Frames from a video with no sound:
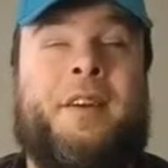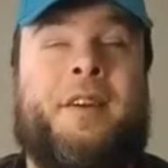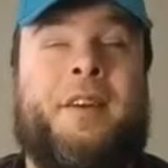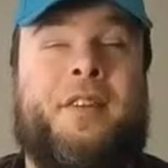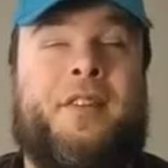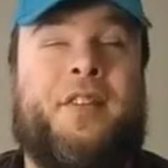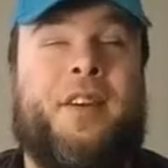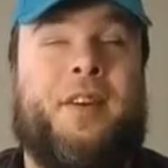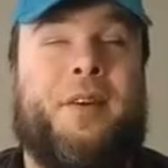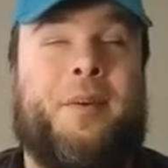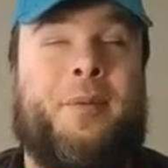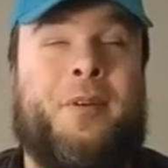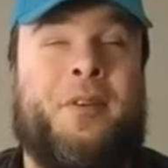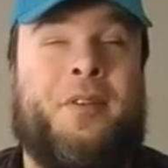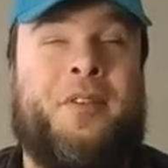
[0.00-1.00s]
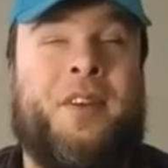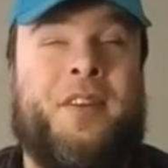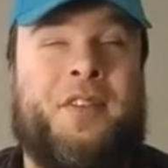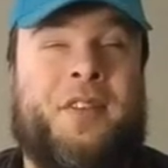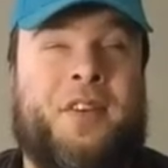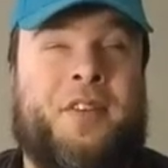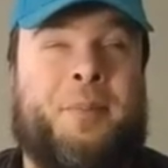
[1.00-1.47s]
considerable
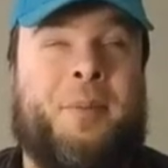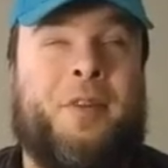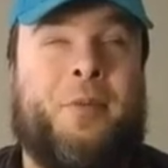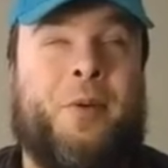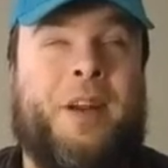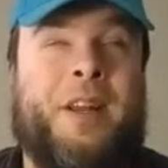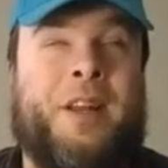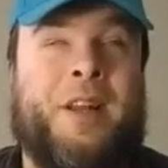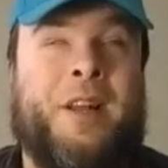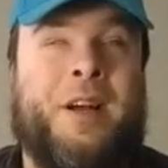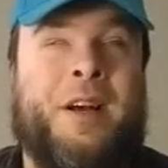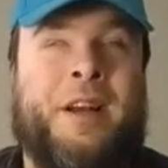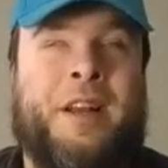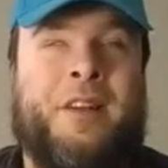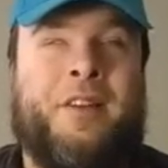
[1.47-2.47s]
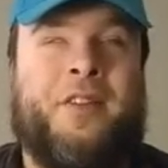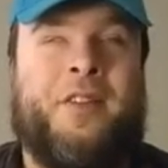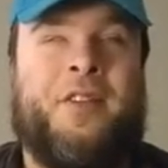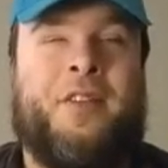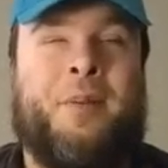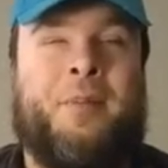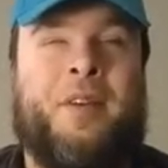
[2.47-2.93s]
distance between lines
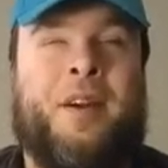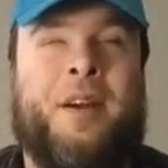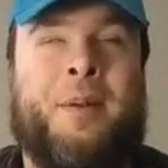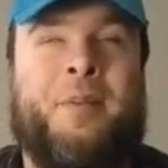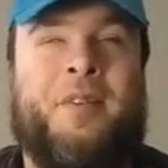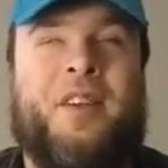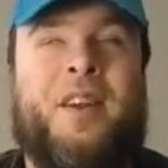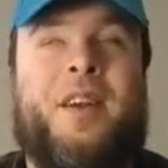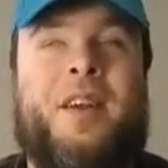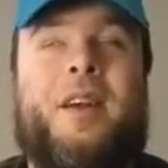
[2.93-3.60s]
sometimes.